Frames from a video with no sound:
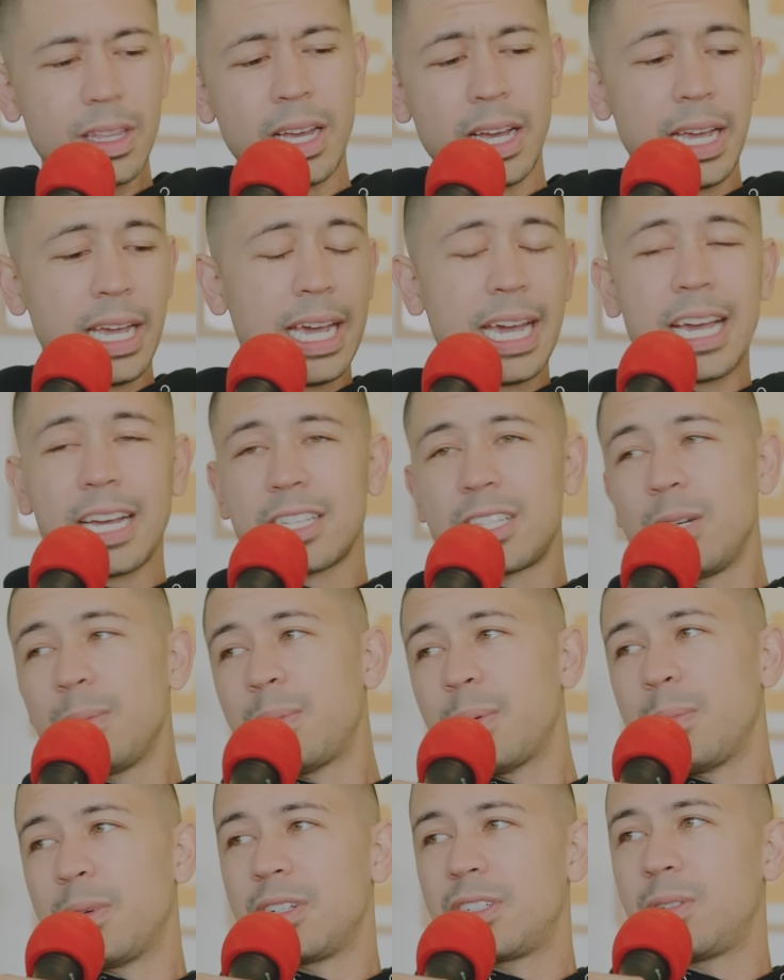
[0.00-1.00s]
I hacked
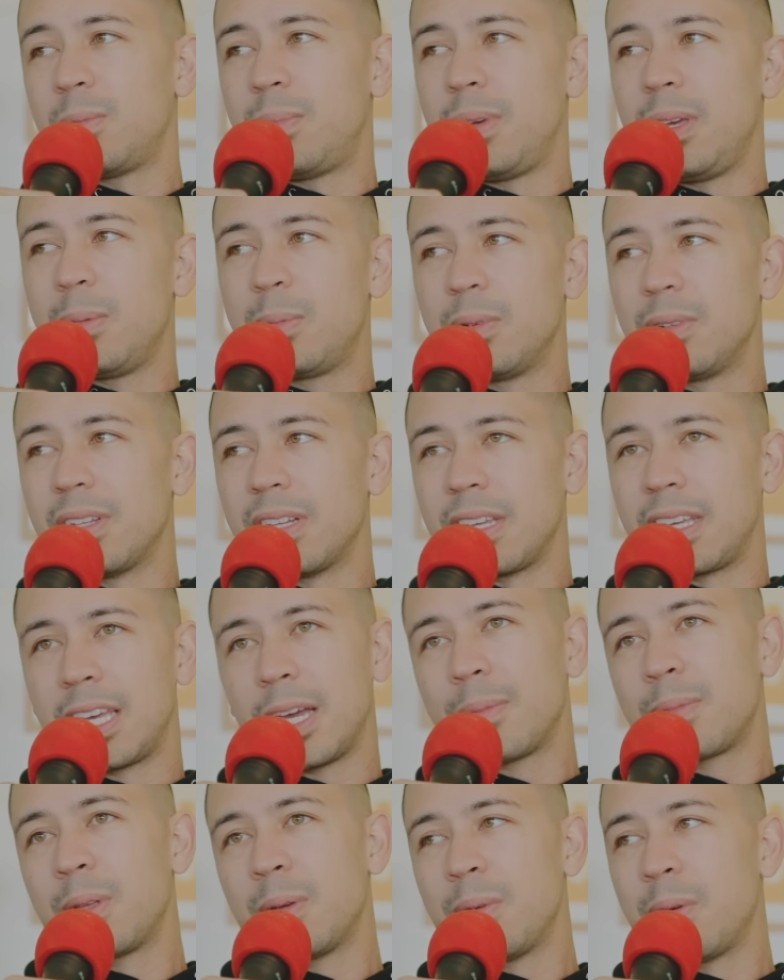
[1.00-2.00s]
up a bunch of people and
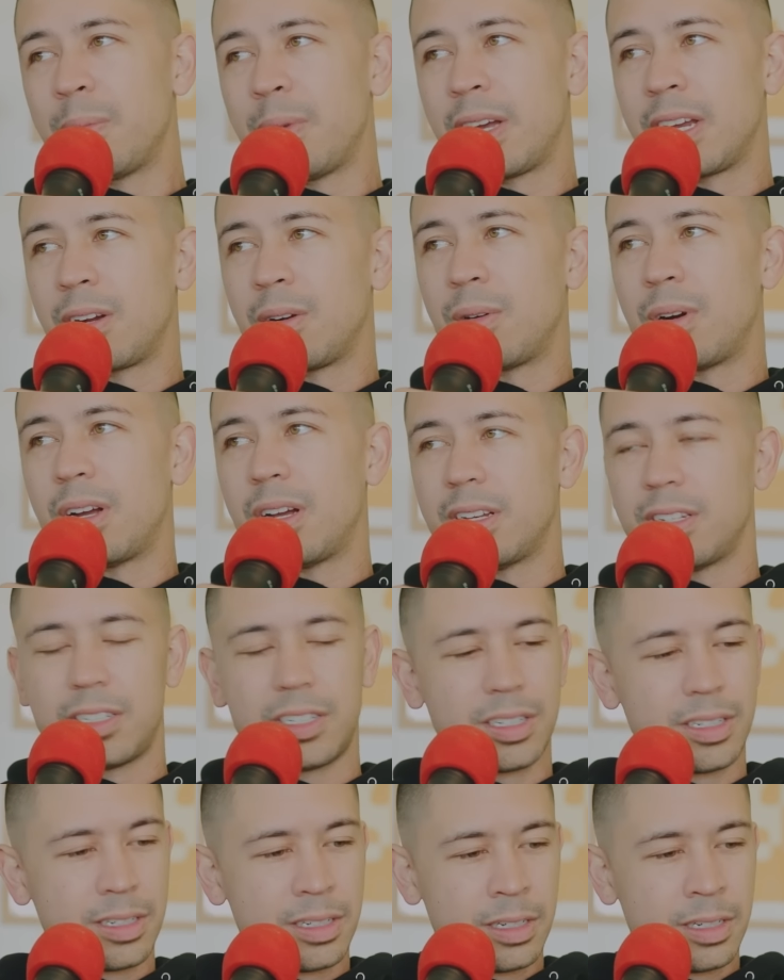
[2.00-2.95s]
kept them in my garage.